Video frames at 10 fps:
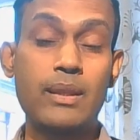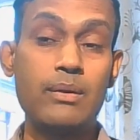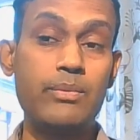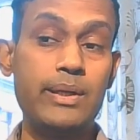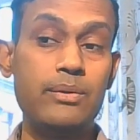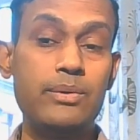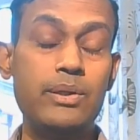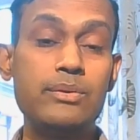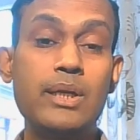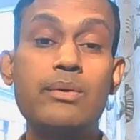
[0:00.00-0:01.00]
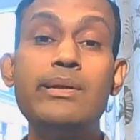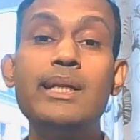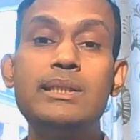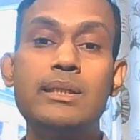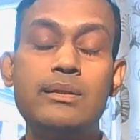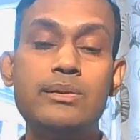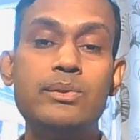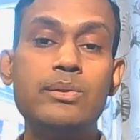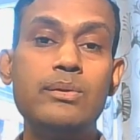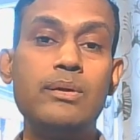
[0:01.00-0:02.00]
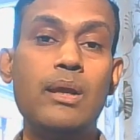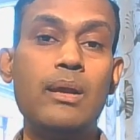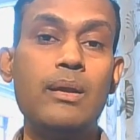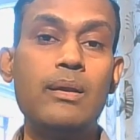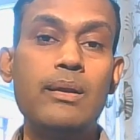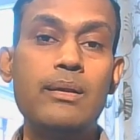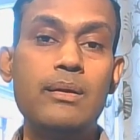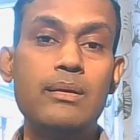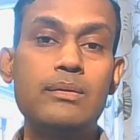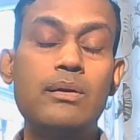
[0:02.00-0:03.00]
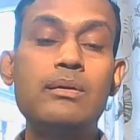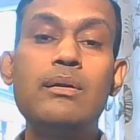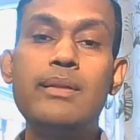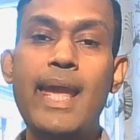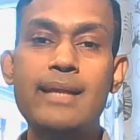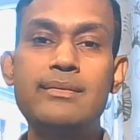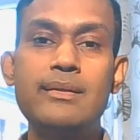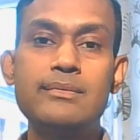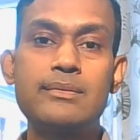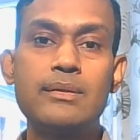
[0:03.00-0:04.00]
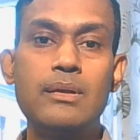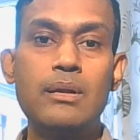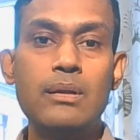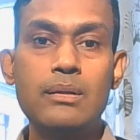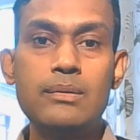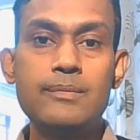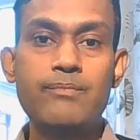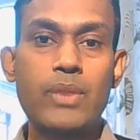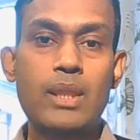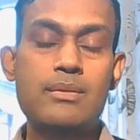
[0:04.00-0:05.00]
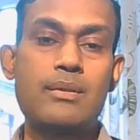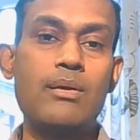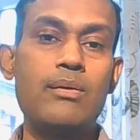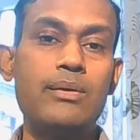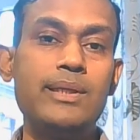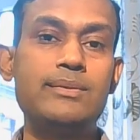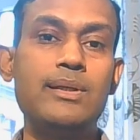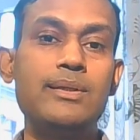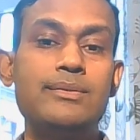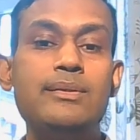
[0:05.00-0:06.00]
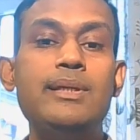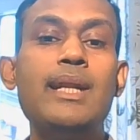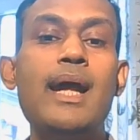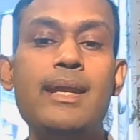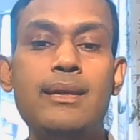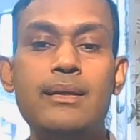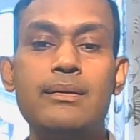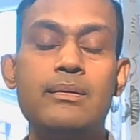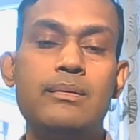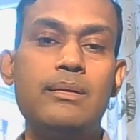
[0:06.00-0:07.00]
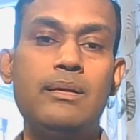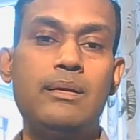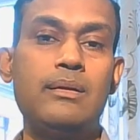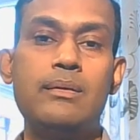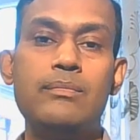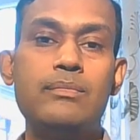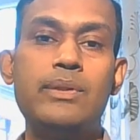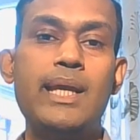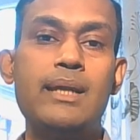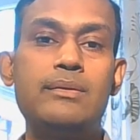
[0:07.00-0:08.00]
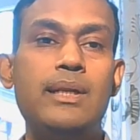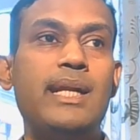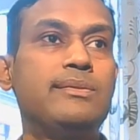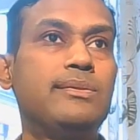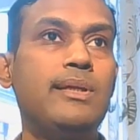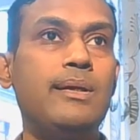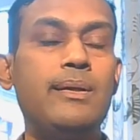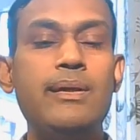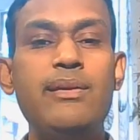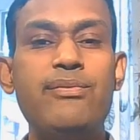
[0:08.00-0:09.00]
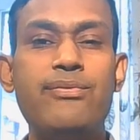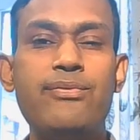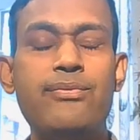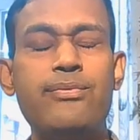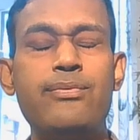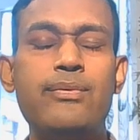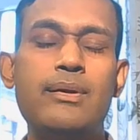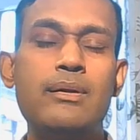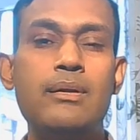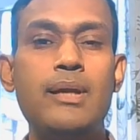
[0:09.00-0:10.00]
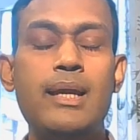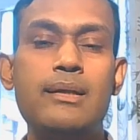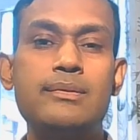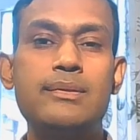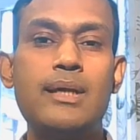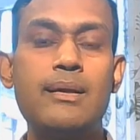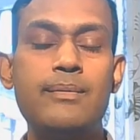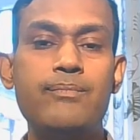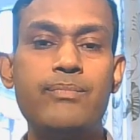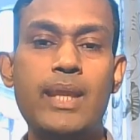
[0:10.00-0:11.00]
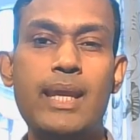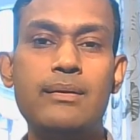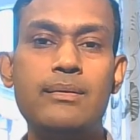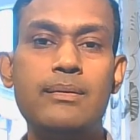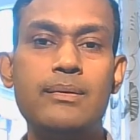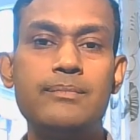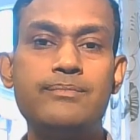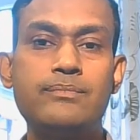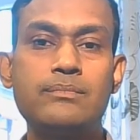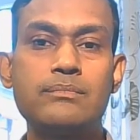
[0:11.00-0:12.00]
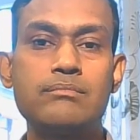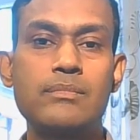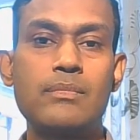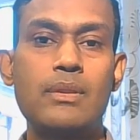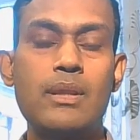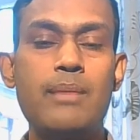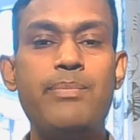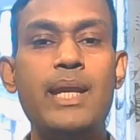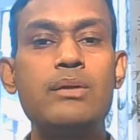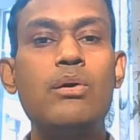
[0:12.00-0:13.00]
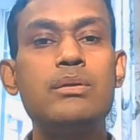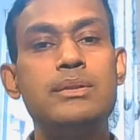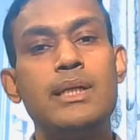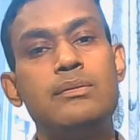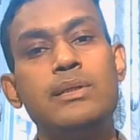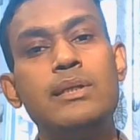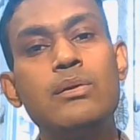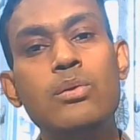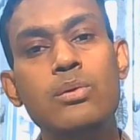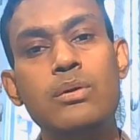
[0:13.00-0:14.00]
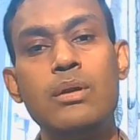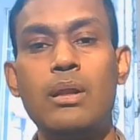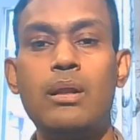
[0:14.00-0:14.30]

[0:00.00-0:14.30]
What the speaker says: when you use the condition to control the access. So it's denying that, let's say, if an API calls doesn't include